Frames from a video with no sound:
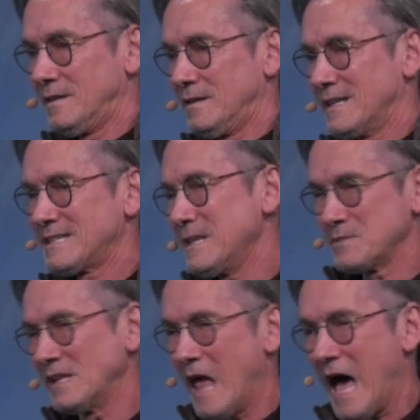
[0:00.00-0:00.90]
That seems
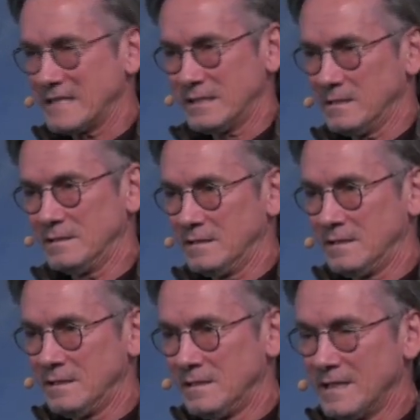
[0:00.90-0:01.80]
a lot.
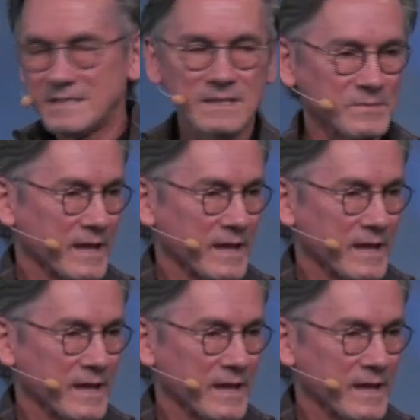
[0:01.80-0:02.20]
That seems